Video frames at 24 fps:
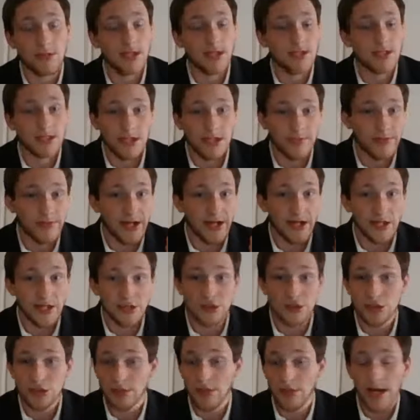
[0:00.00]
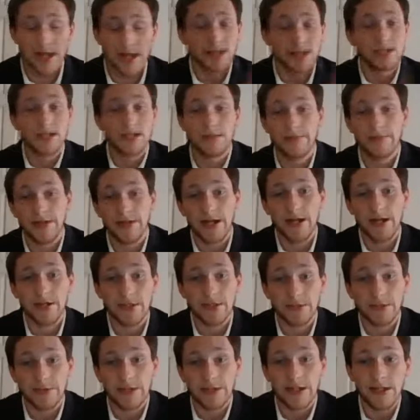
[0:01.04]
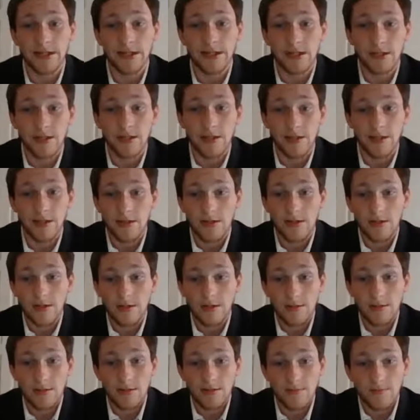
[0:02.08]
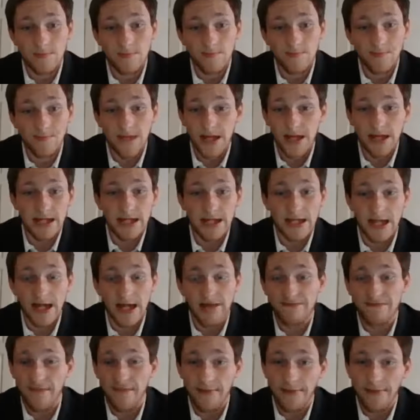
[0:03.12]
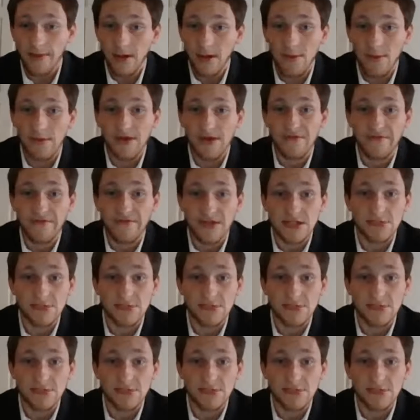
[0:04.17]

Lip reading: in Terminator 2 and Terminator 3, he gave a little bit of